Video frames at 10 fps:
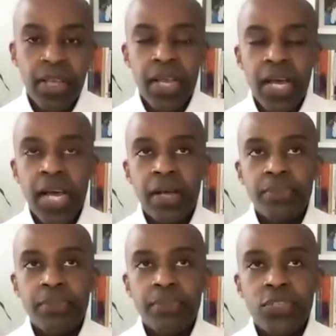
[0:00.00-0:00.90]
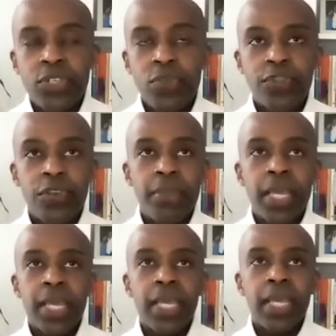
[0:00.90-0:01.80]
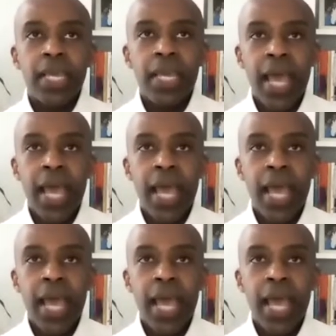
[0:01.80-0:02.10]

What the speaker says: So for me, he